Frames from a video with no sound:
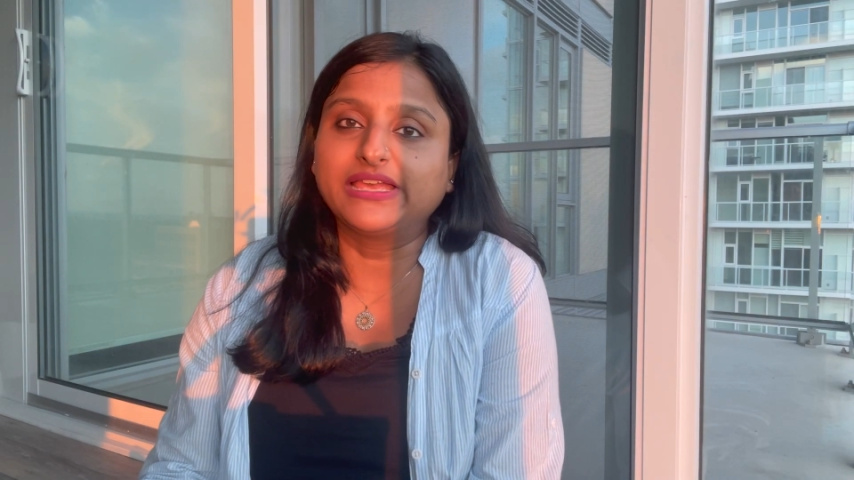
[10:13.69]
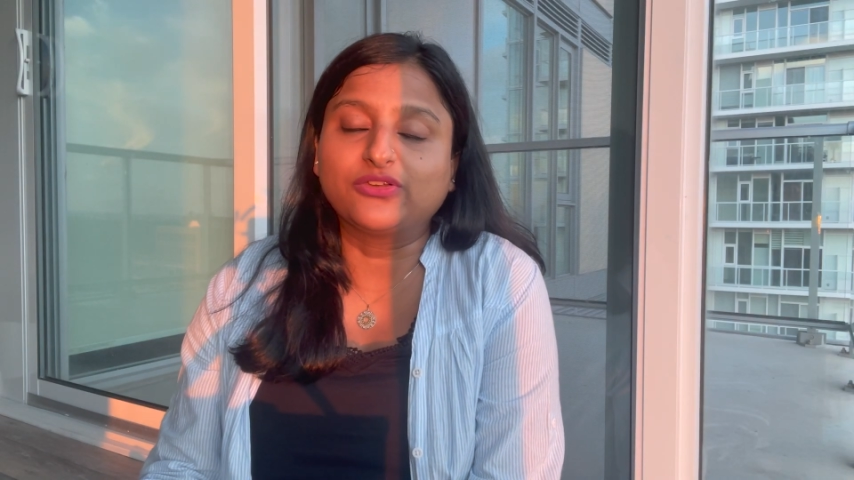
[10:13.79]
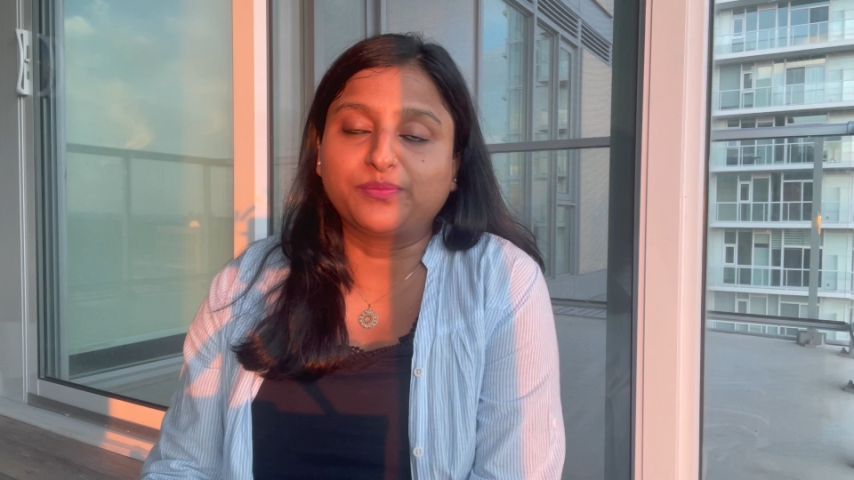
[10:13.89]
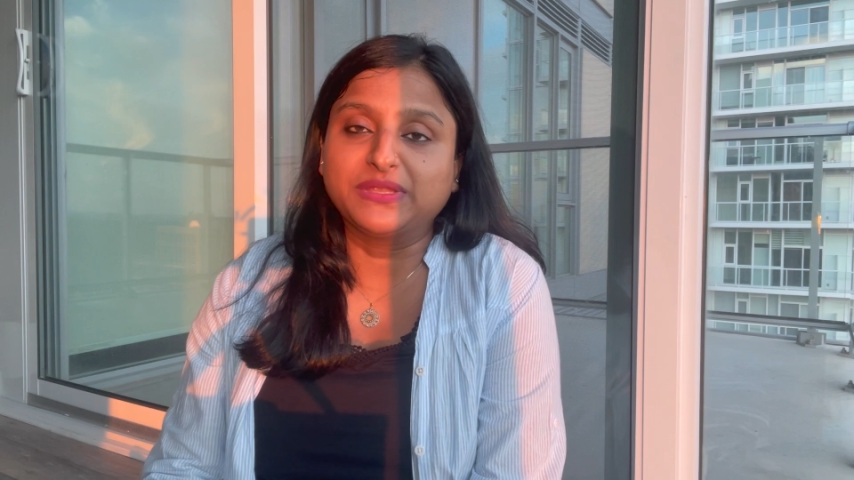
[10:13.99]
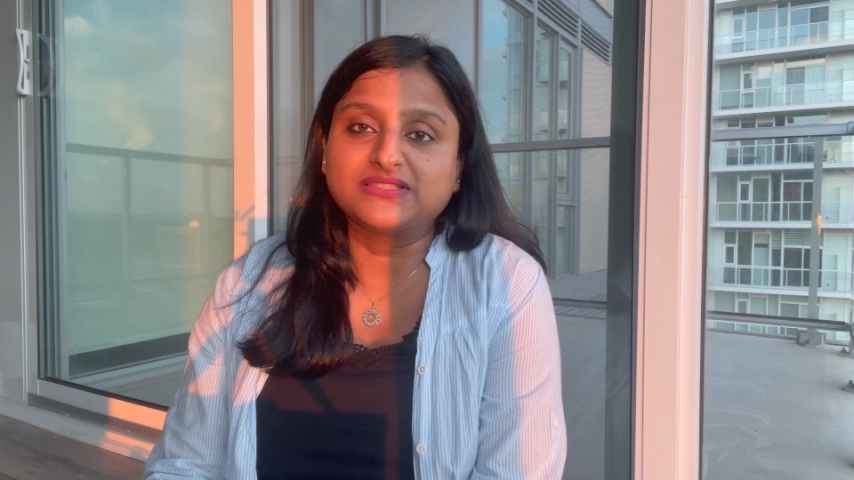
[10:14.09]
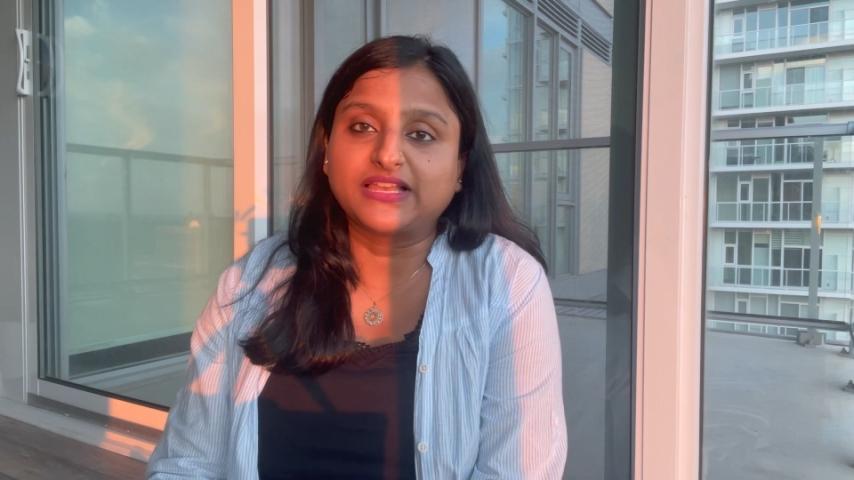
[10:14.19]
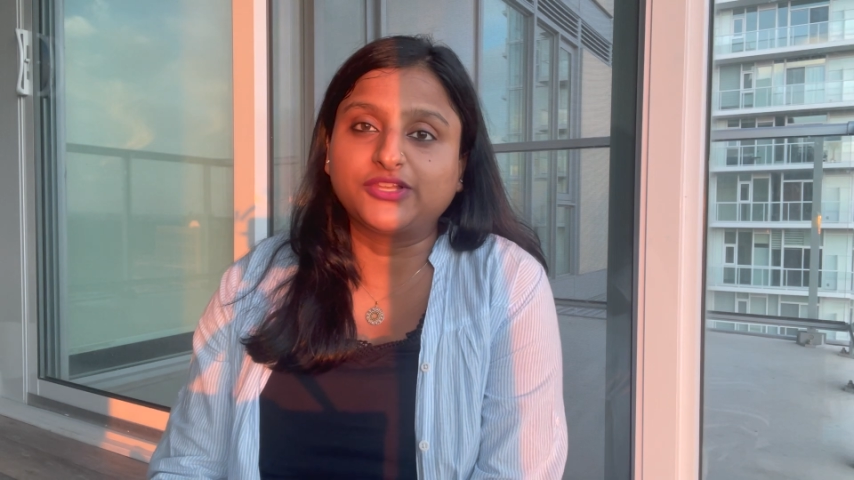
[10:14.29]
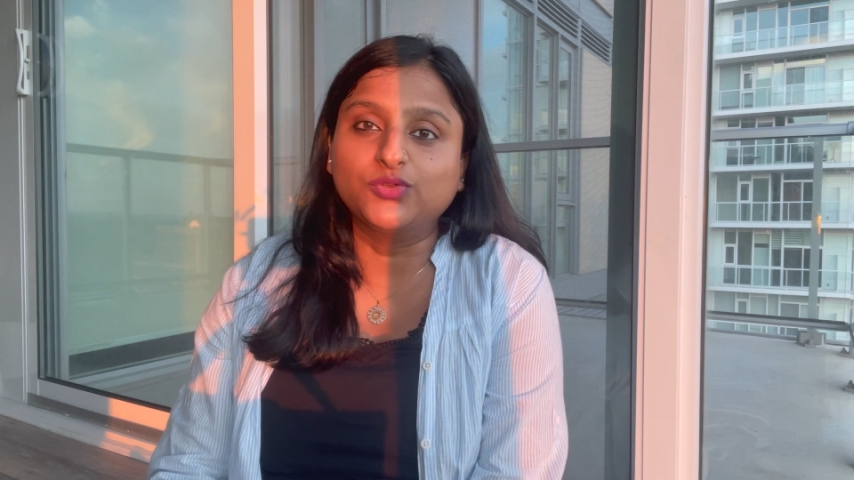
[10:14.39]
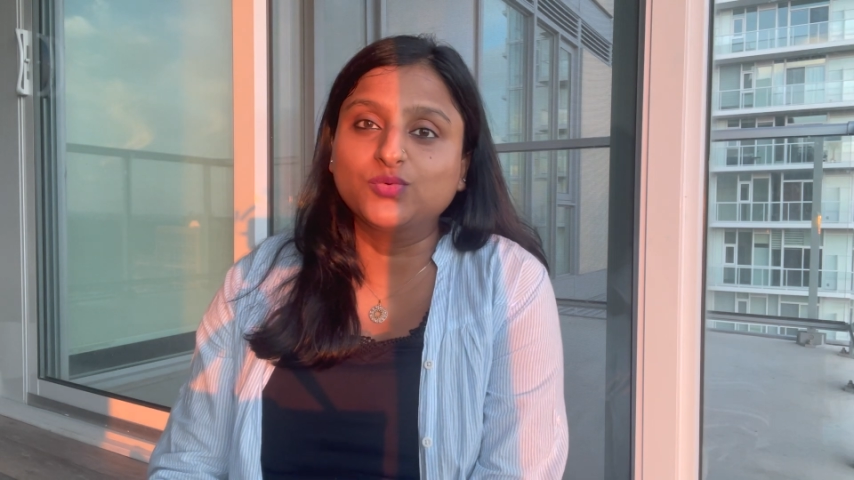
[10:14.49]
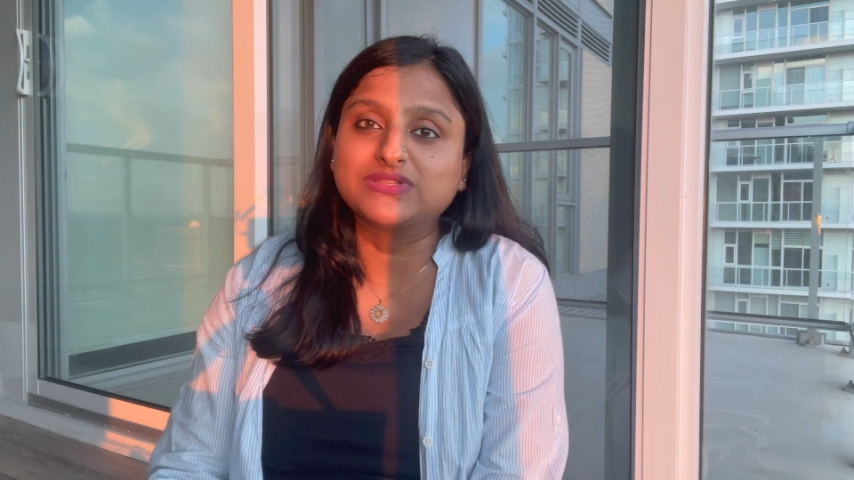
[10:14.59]
equipments that
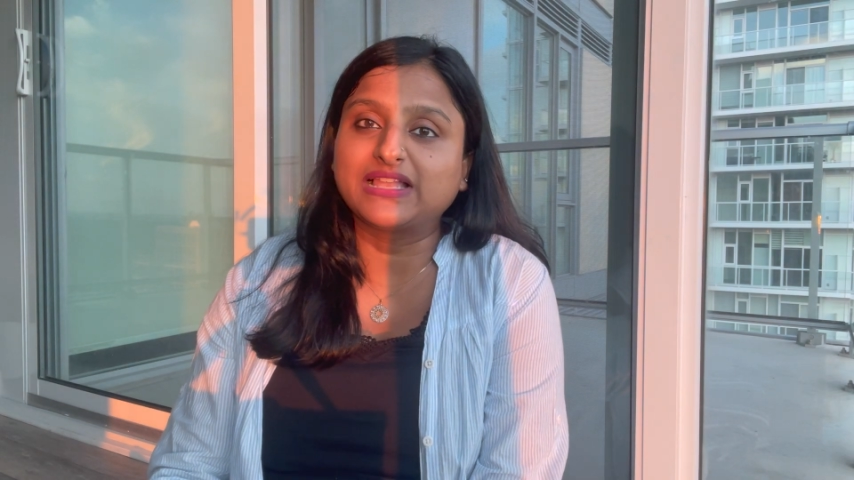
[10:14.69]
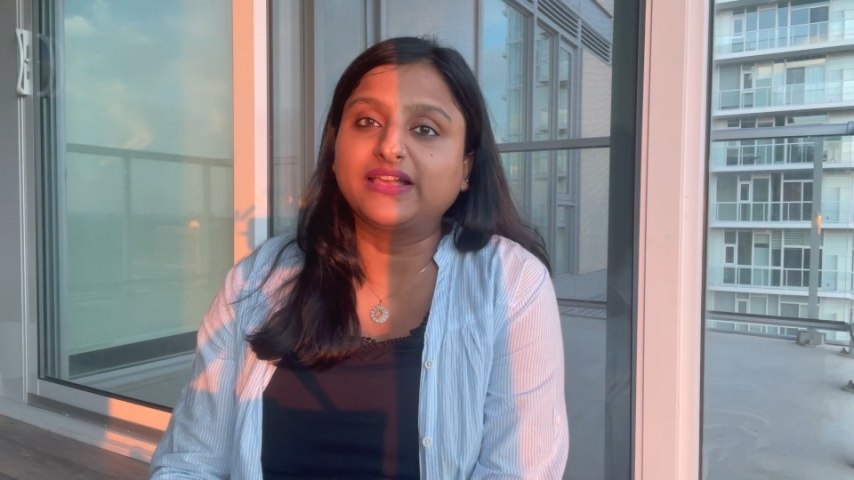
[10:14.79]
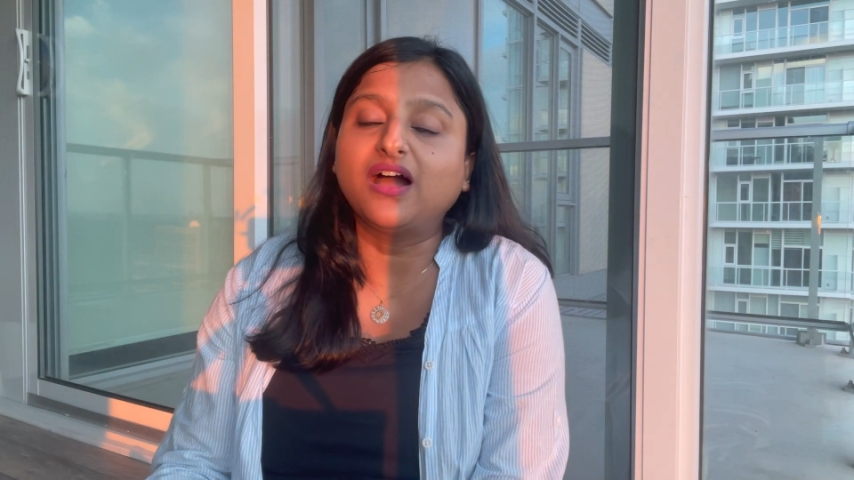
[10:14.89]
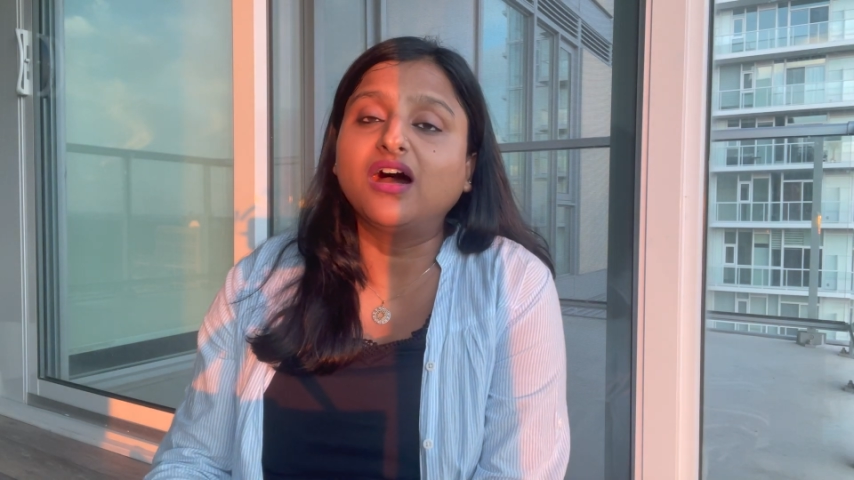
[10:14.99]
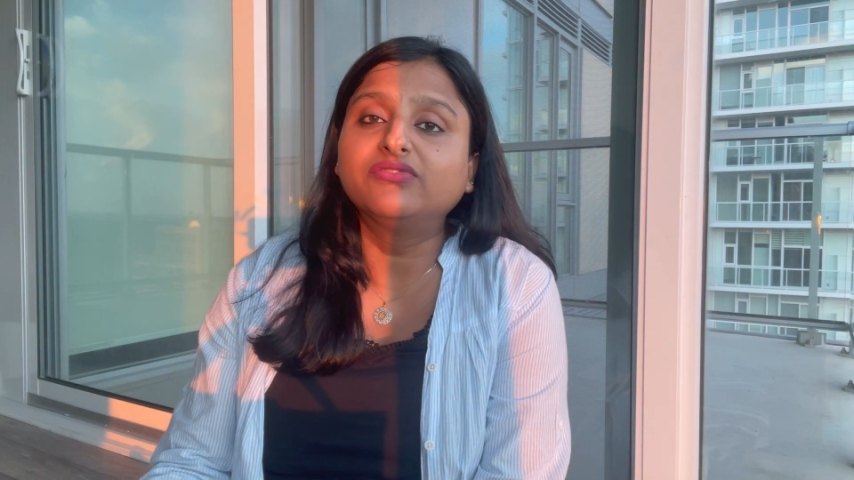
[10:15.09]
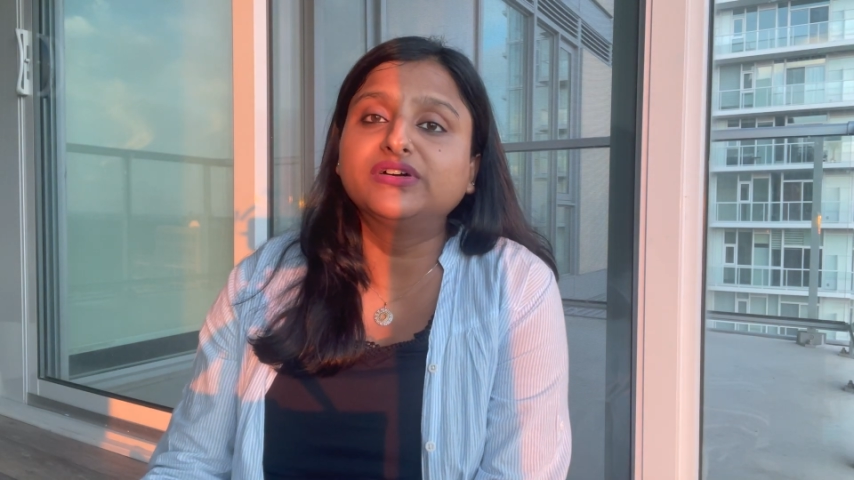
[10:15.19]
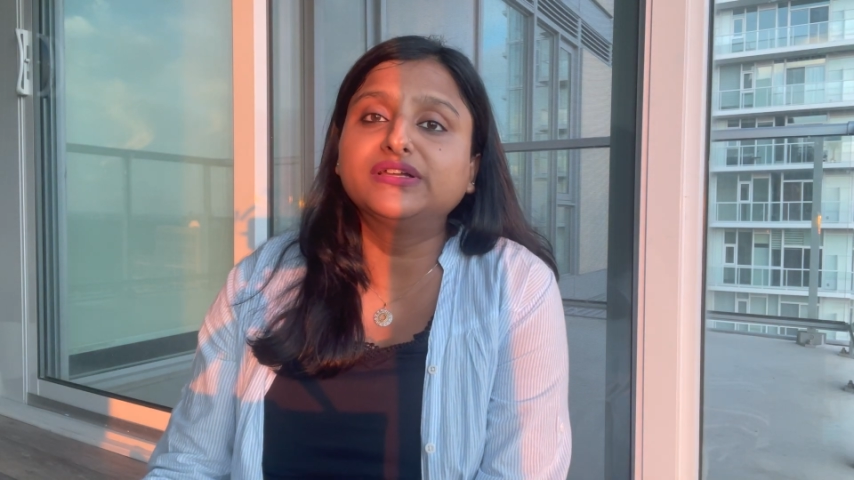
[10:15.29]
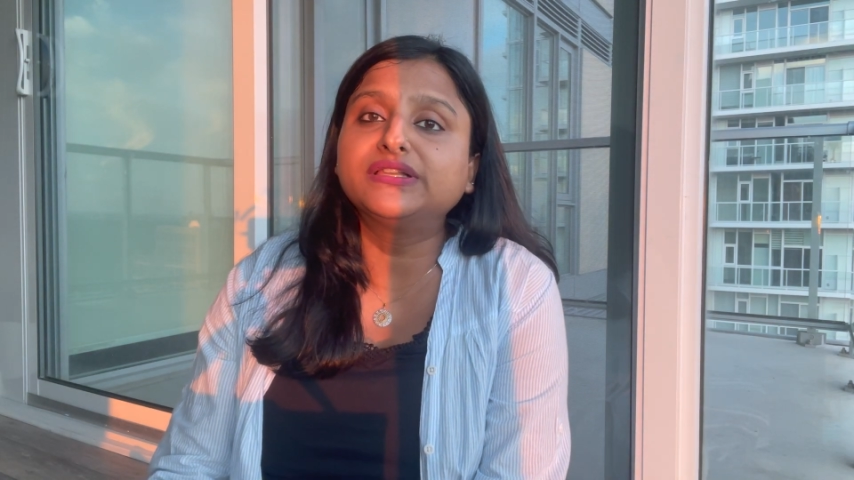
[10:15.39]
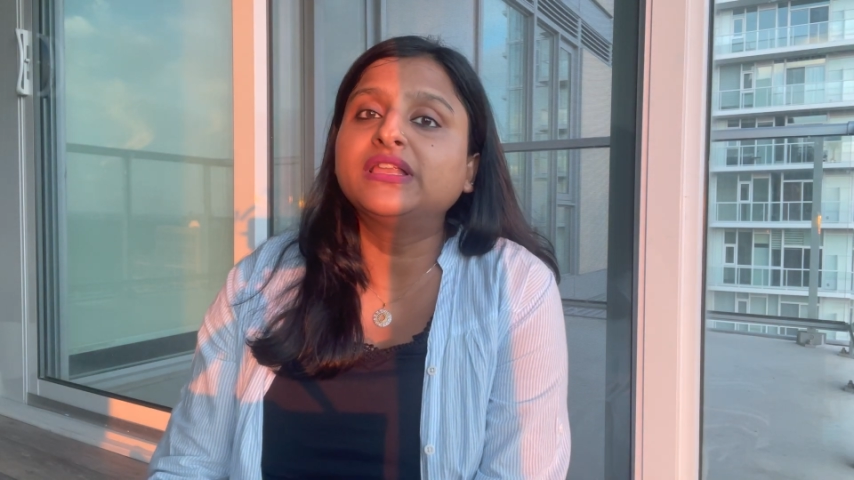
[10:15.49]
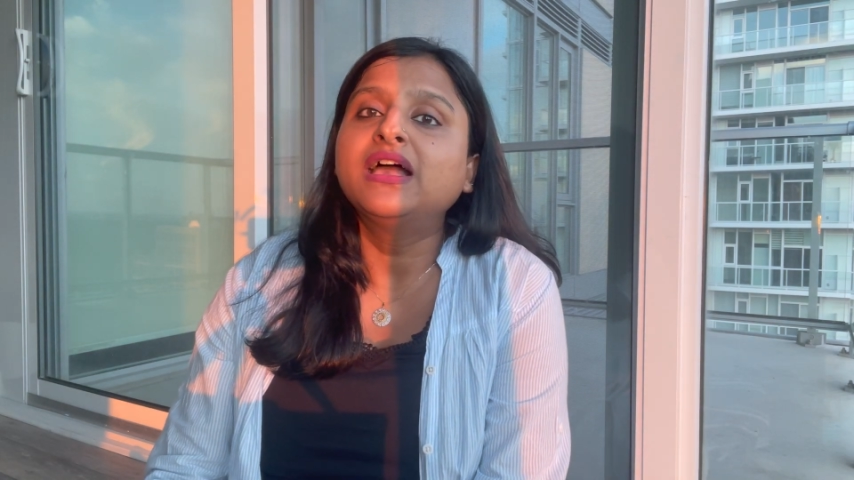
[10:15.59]
you use, like
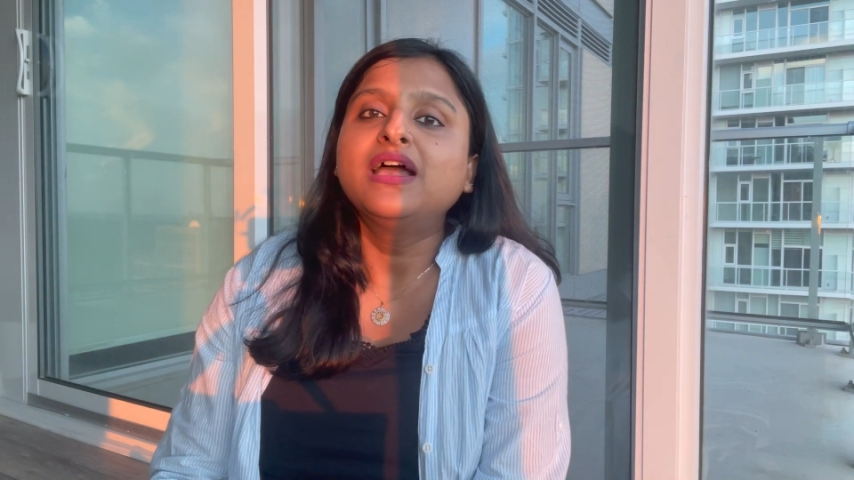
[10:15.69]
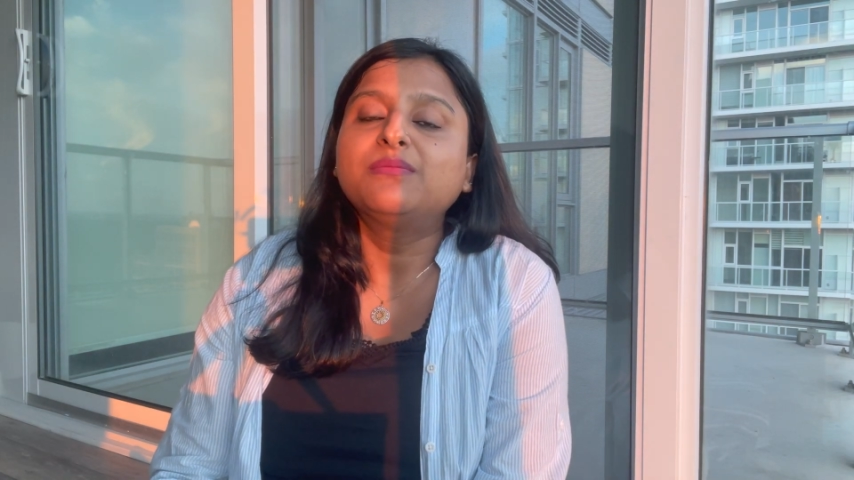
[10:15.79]
oven,